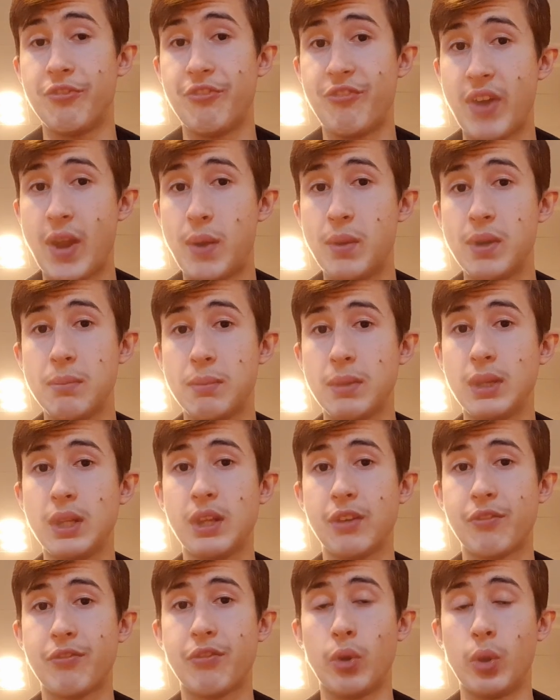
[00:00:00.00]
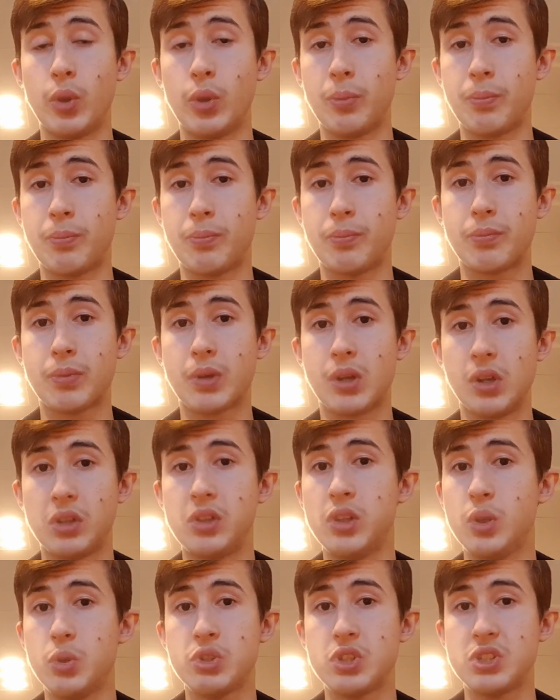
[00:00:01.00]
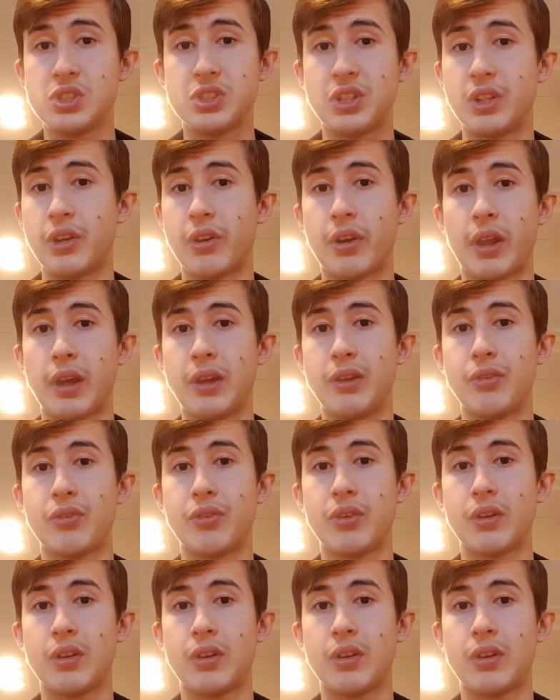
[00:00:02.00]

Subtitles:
very meaningful conclusions in your life.